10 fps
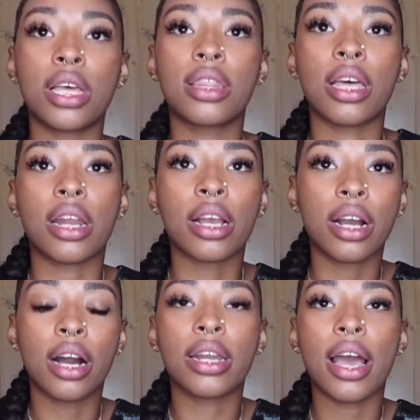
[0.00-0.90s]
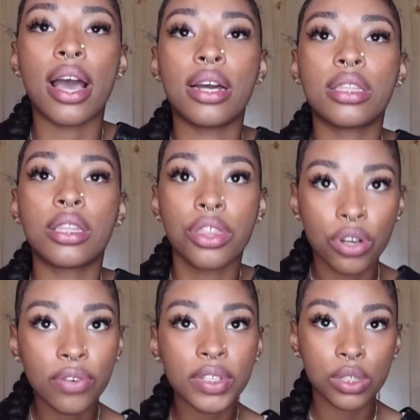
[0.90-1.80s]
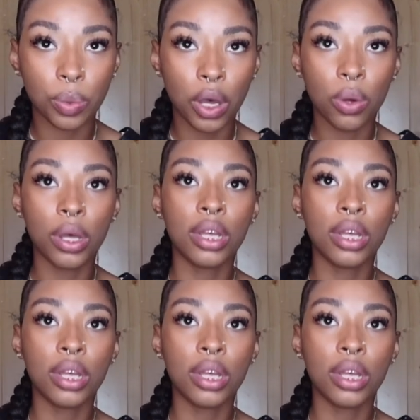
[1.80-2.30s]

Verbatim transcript: that I got at the thrift as well